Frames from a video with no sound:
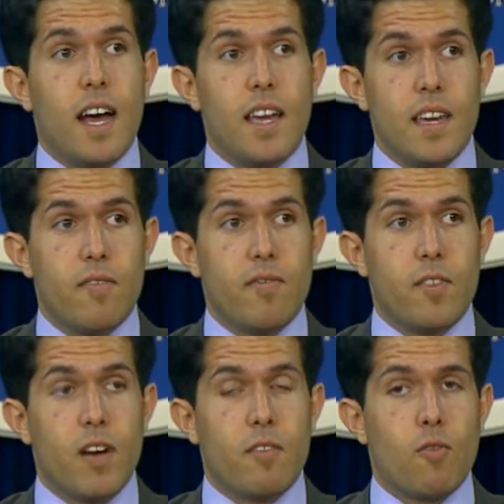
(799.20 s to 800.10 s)
if
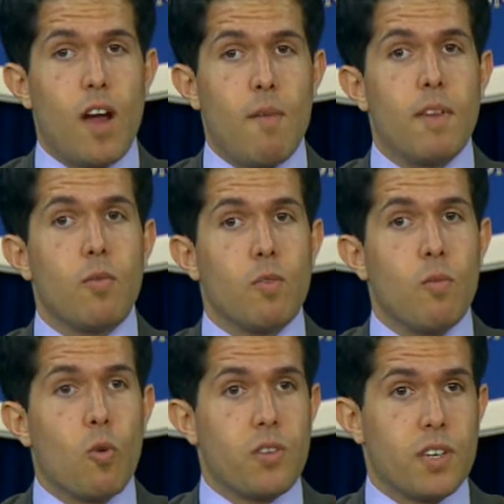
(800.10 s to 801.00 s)
Governor Romney were
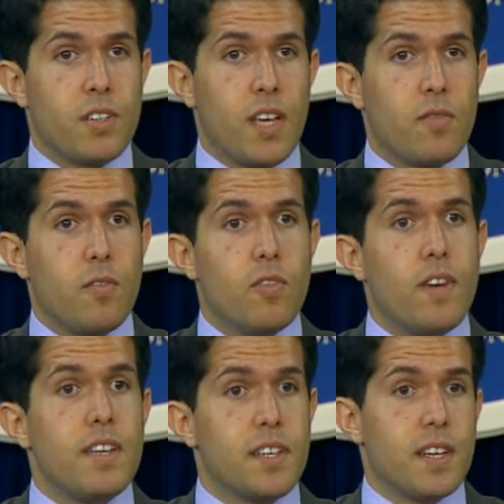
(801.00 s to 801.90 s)
more successful
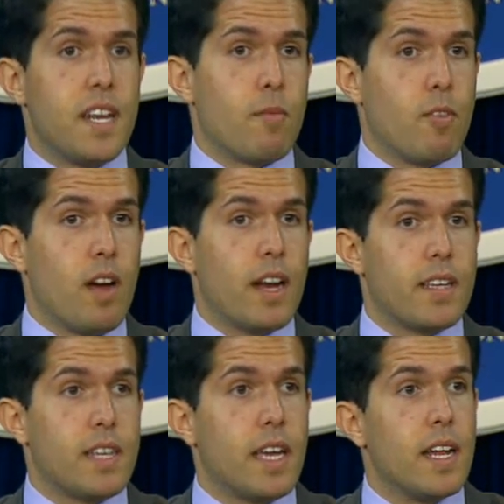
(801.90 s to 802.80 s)
facing a Democratic
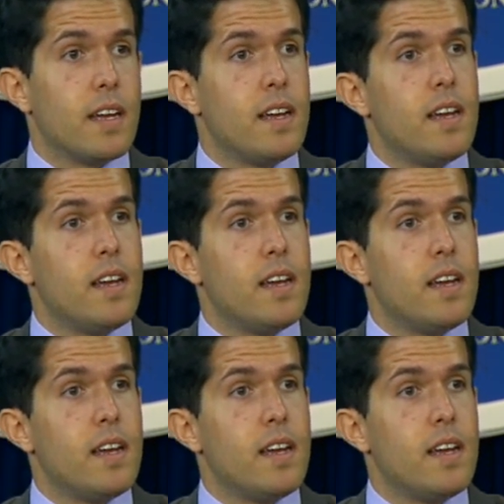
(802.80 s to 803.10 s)
Senate